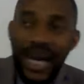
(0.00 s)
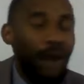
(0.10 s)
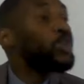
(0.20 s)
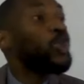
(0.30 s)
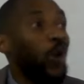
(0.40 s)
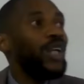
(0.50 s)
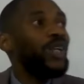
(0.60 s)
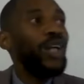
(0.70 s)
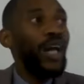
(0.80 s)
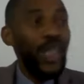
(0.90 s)
I'm sure
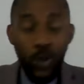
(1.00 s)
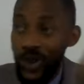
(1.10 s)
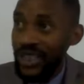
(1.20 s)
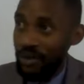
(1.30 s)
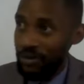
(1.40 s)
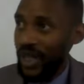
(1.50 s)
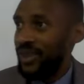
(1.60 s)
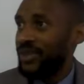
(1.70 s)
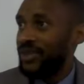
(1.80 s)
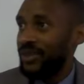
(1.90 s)
you, you wouldn't have died.